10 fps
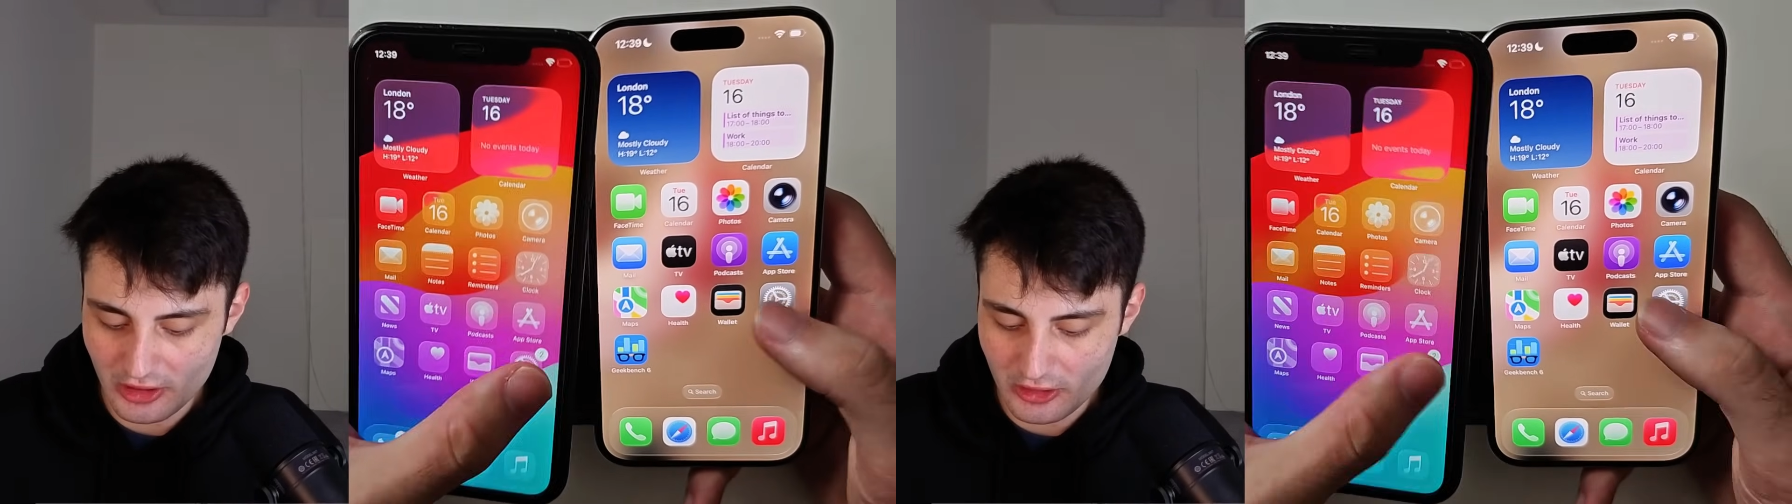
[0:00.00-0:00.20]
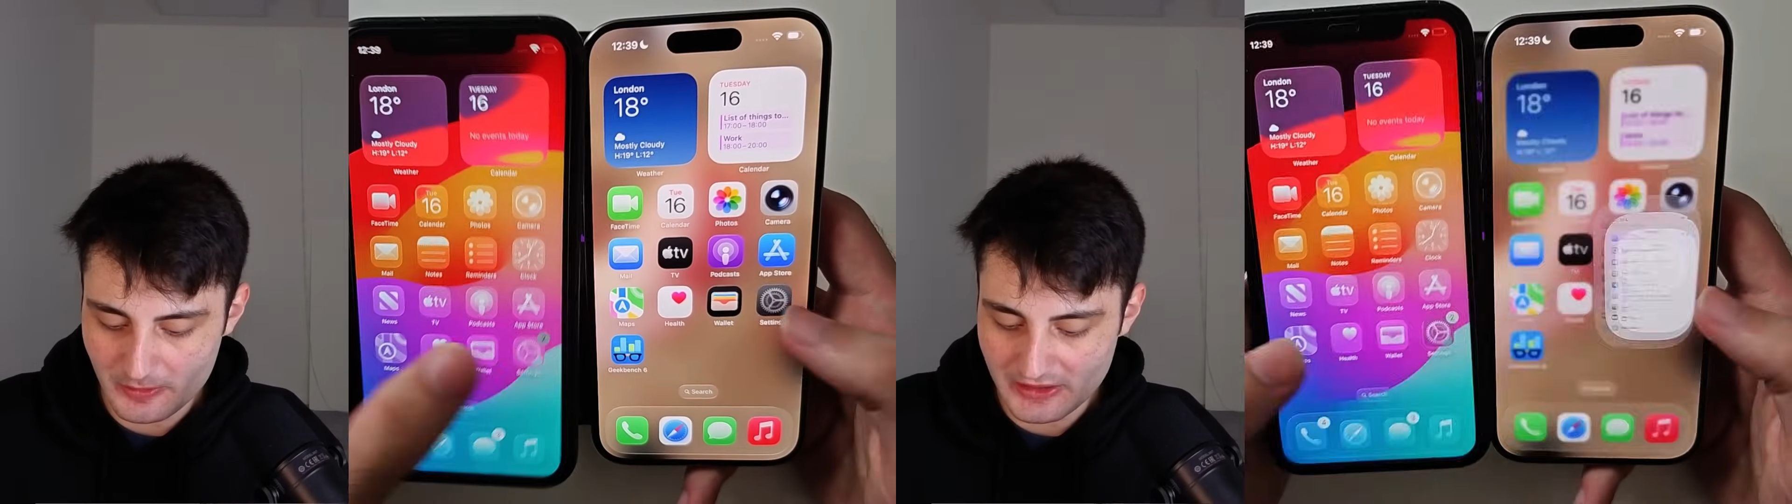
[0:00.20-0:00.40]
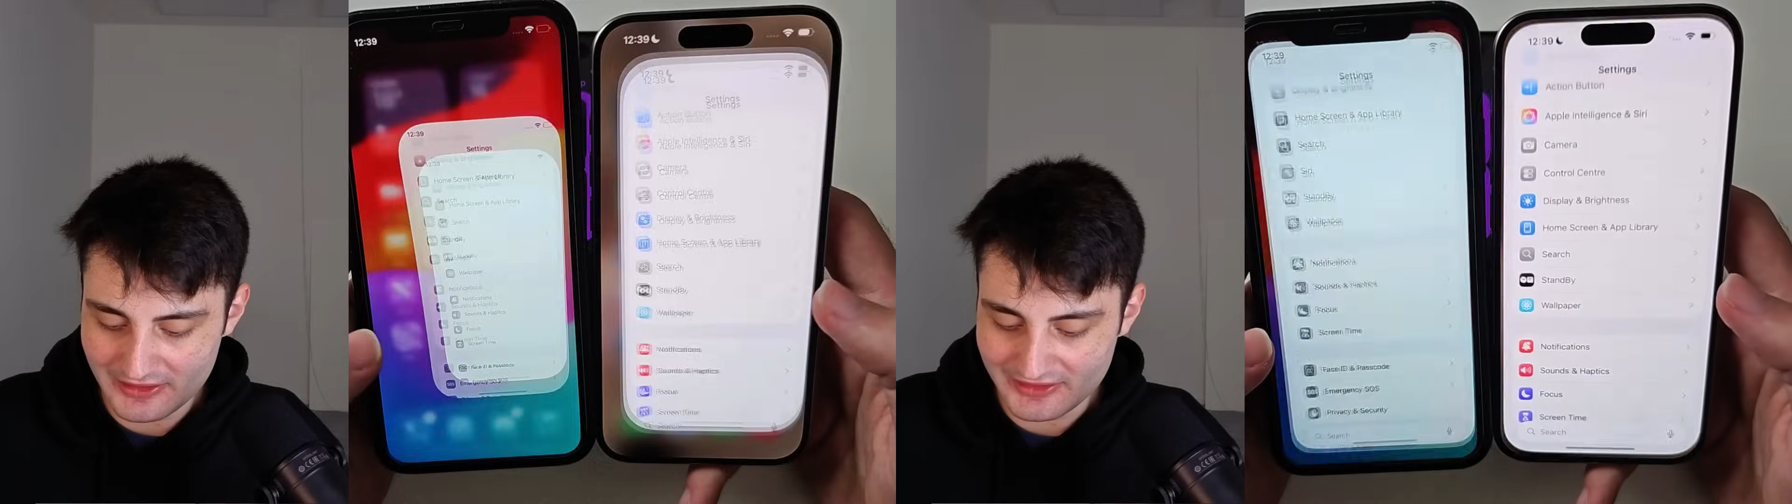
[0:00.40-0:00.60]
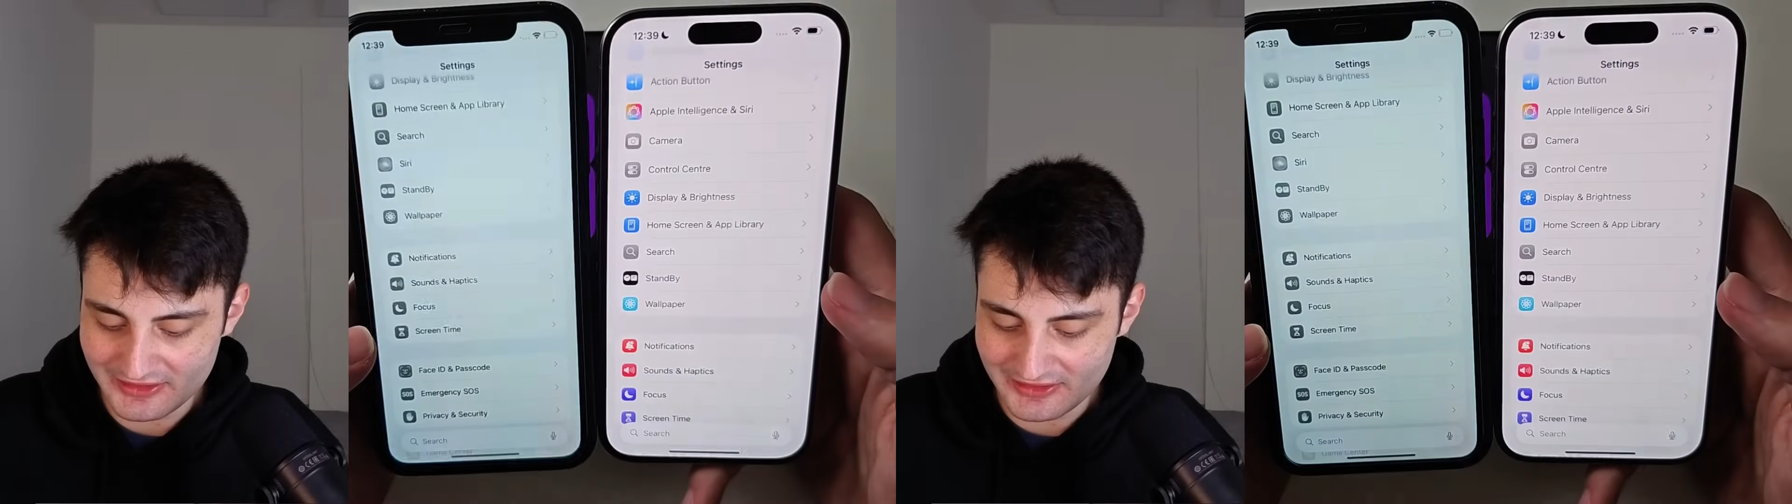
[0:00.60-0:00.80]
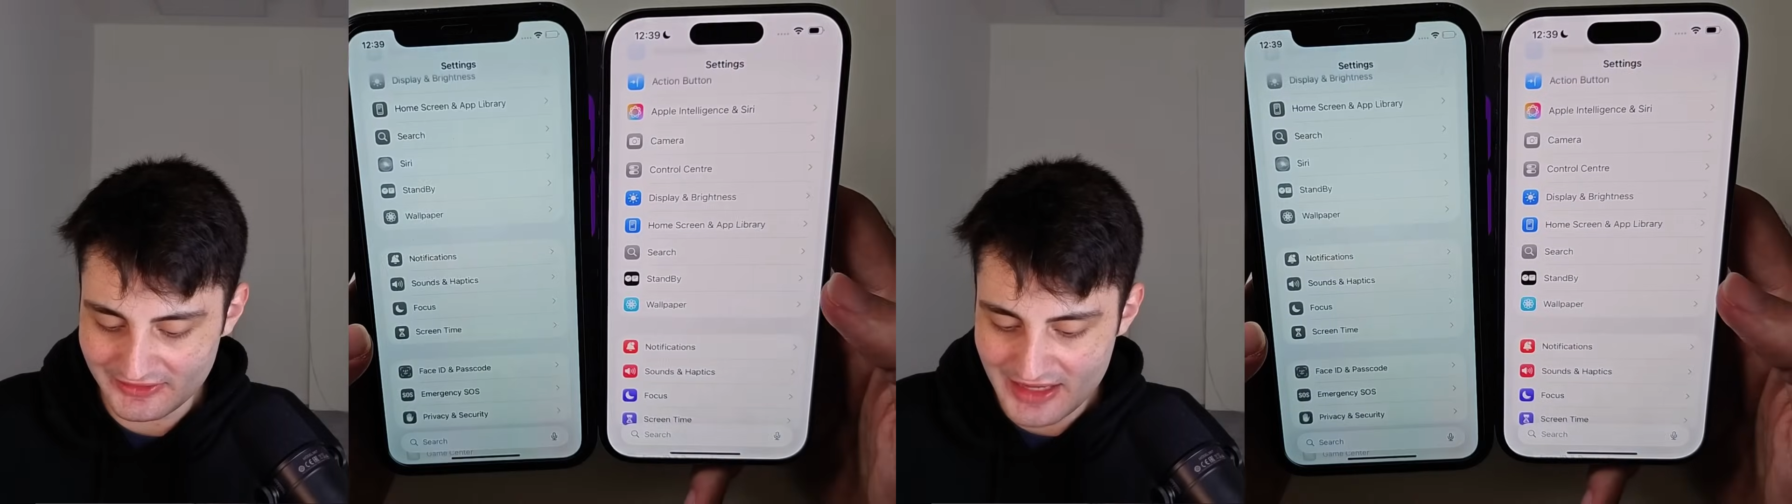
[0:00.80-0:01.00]
open our
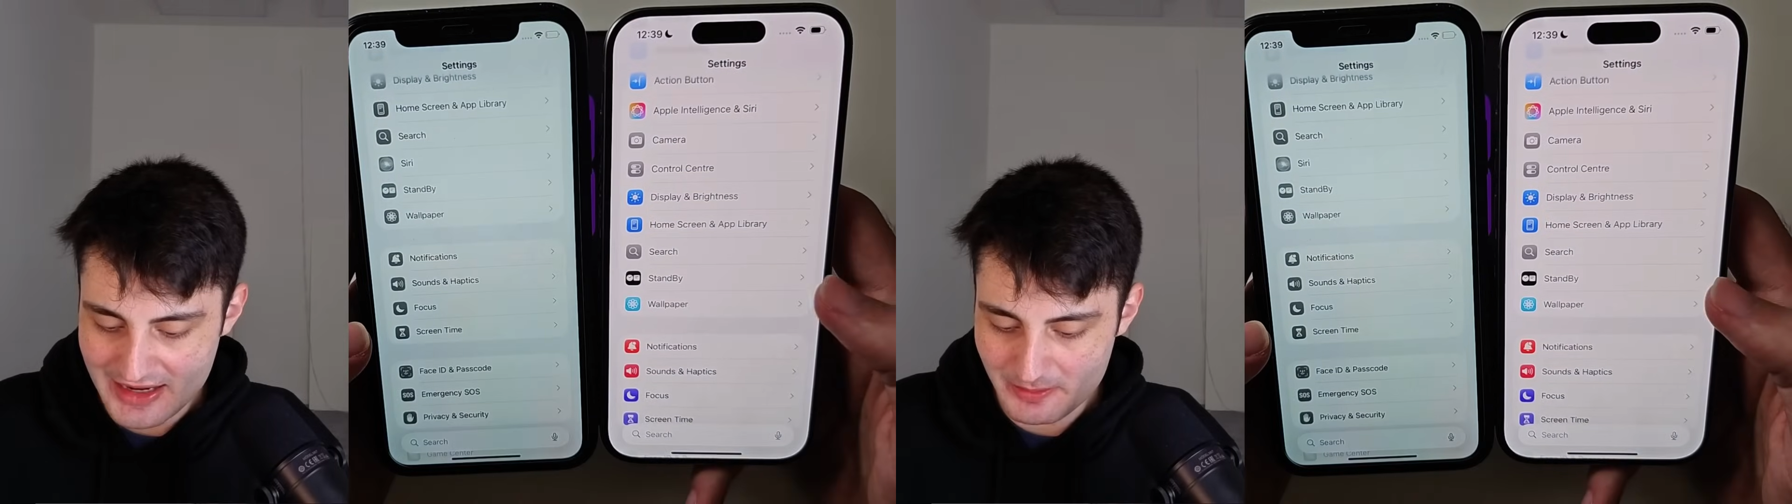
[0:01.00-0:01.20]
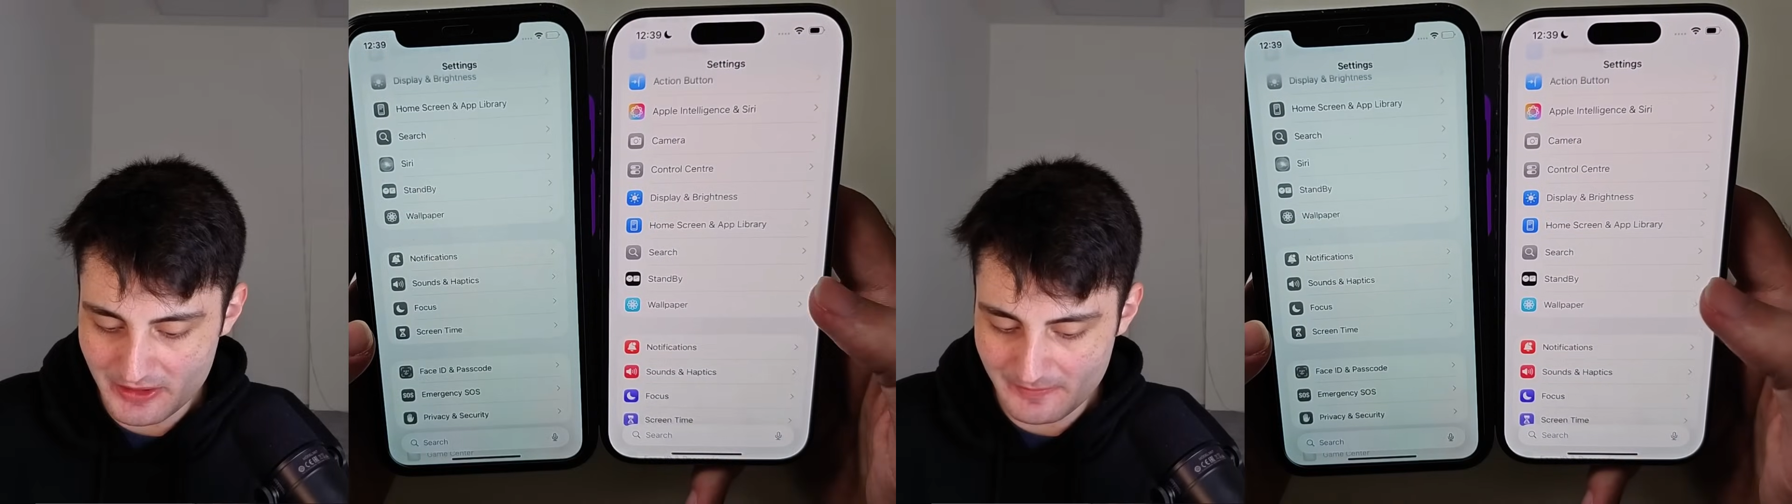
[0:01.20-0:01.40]
settings app